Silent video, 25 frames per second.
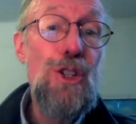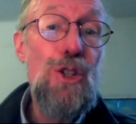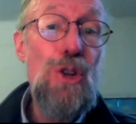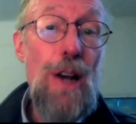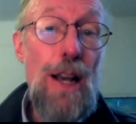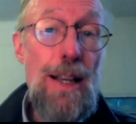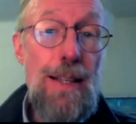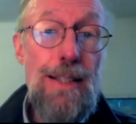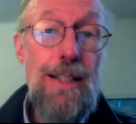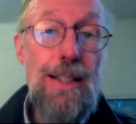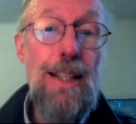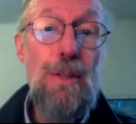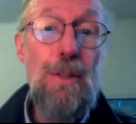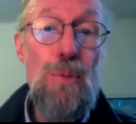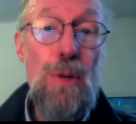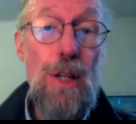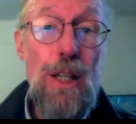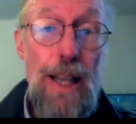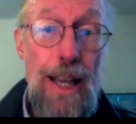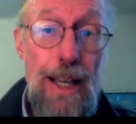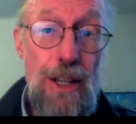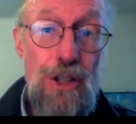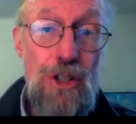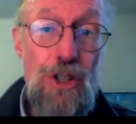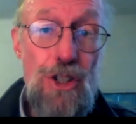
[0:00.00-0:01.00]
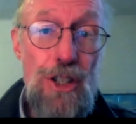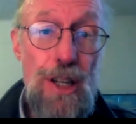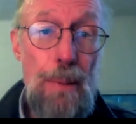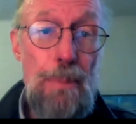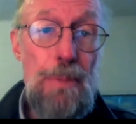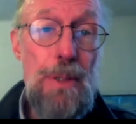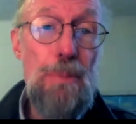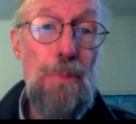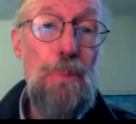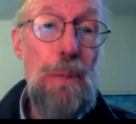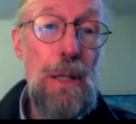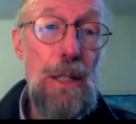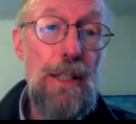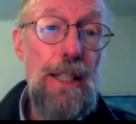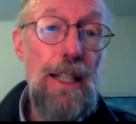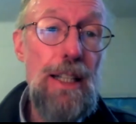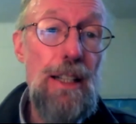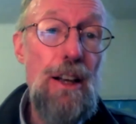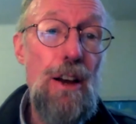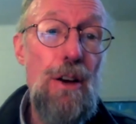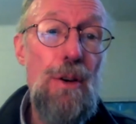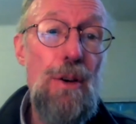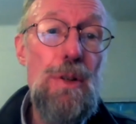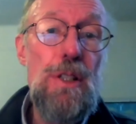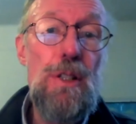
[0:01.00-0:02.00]
trusted relationships,
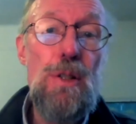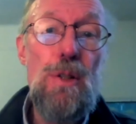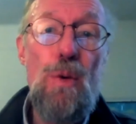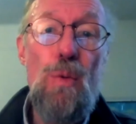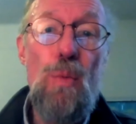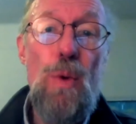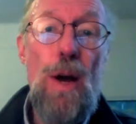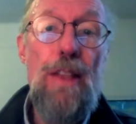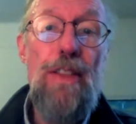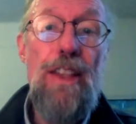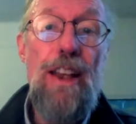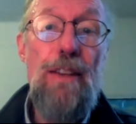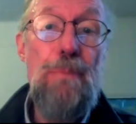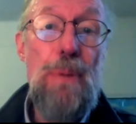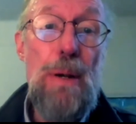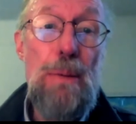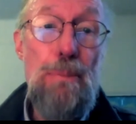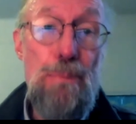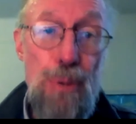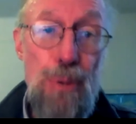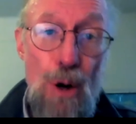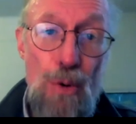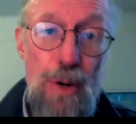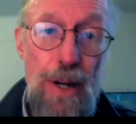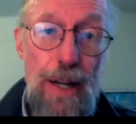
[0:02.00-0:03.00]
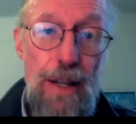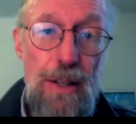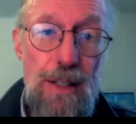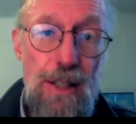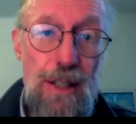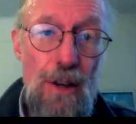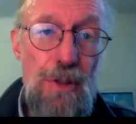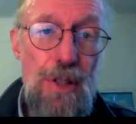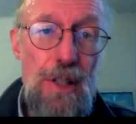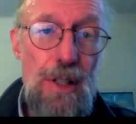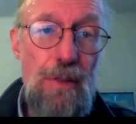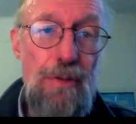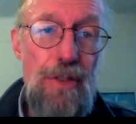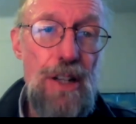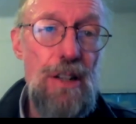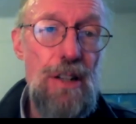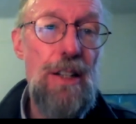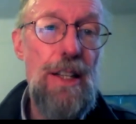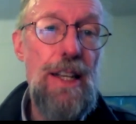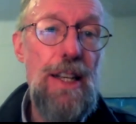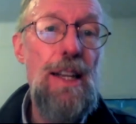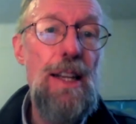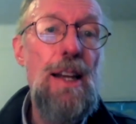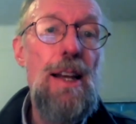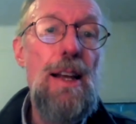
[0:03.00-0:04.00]
building those when they've been broken so
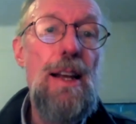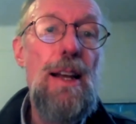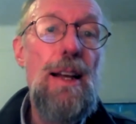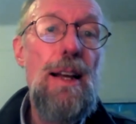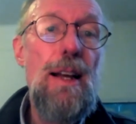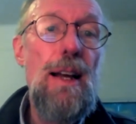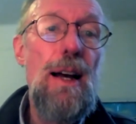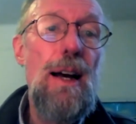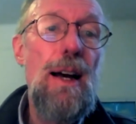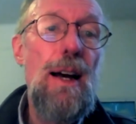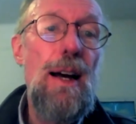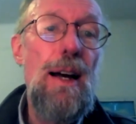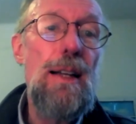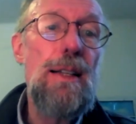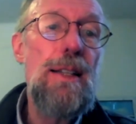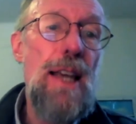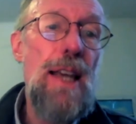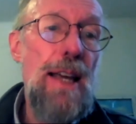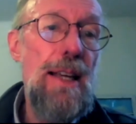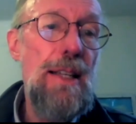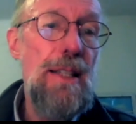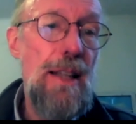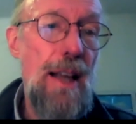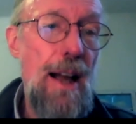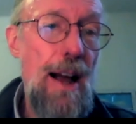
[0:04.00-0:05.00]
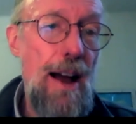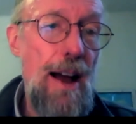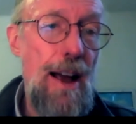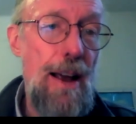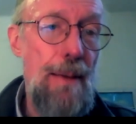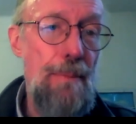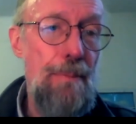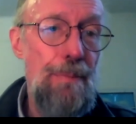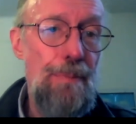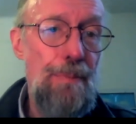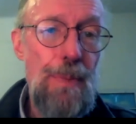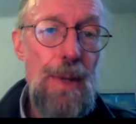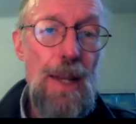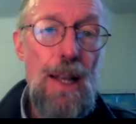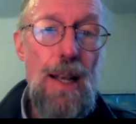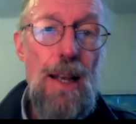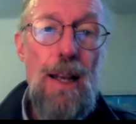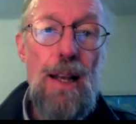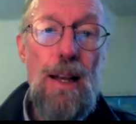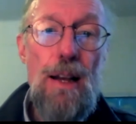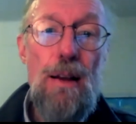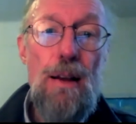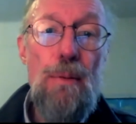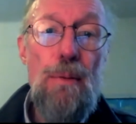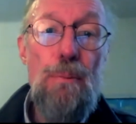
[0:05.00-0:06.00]
severely, takes time.
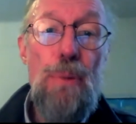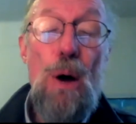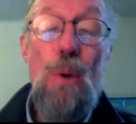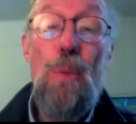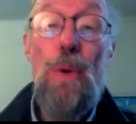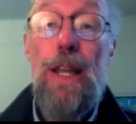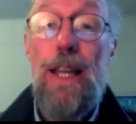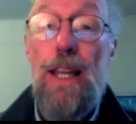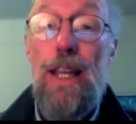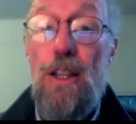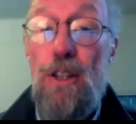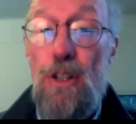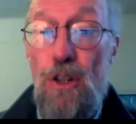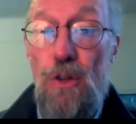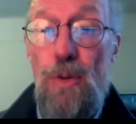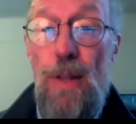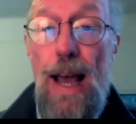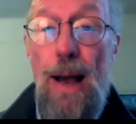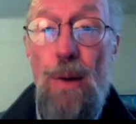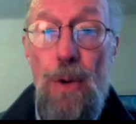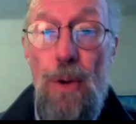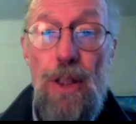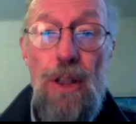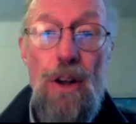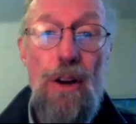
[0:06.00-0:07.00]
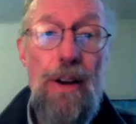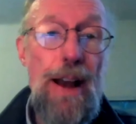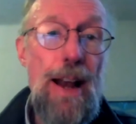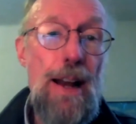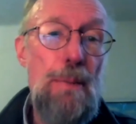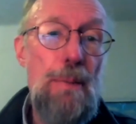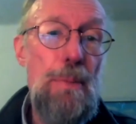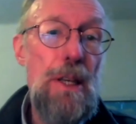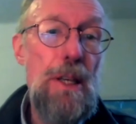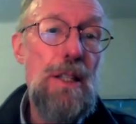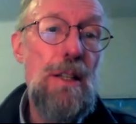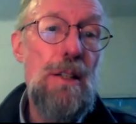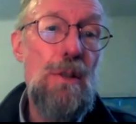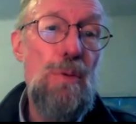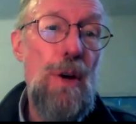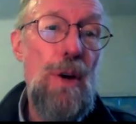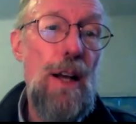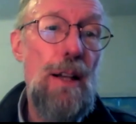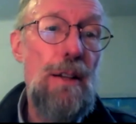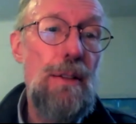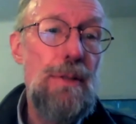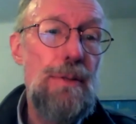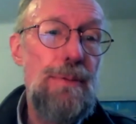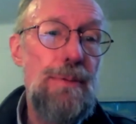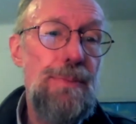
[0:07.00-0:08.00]
But we can do that with our enemies as
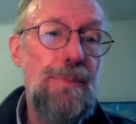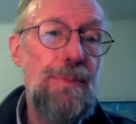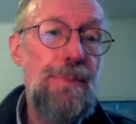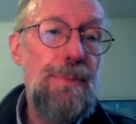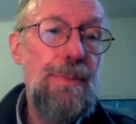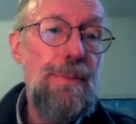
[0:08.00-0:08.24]
well.